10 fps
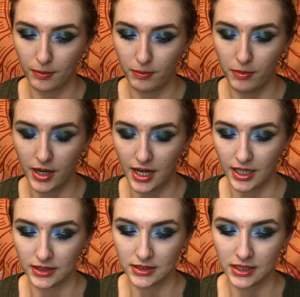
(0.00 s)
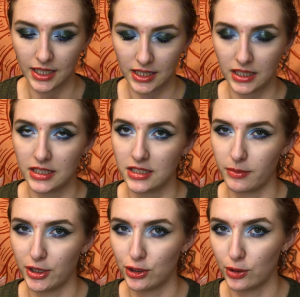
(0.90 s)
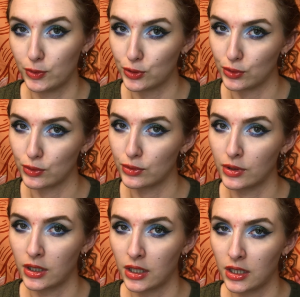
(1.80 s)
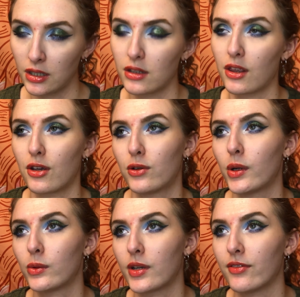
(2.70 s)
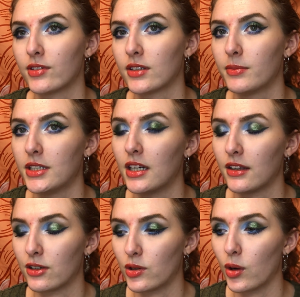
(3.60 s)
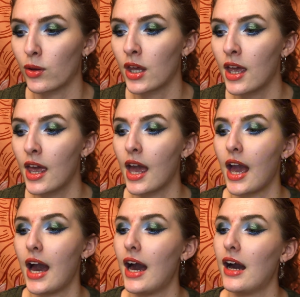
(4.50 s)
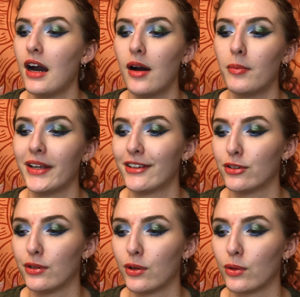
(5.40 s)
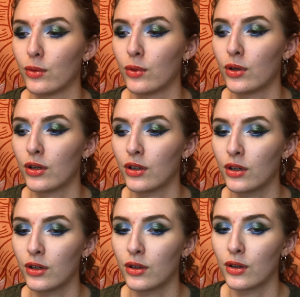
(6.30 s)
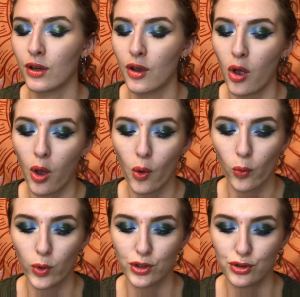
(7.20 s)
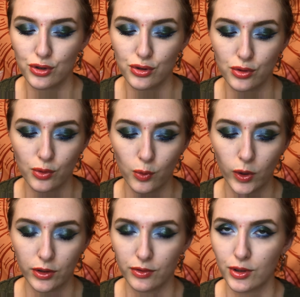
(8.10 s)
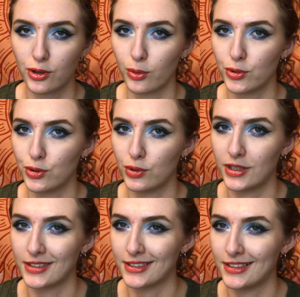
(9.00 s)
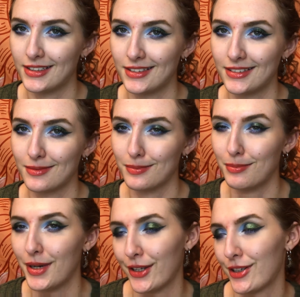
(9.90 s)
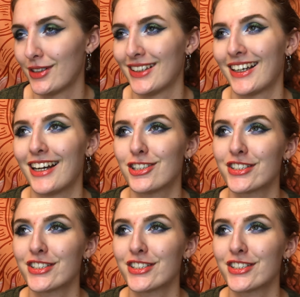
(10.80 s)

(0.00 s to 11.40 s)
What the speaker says: but I think these are my top two. The third one will definitely be the Undergrowth, but I don't know which one of the top two is better. Like I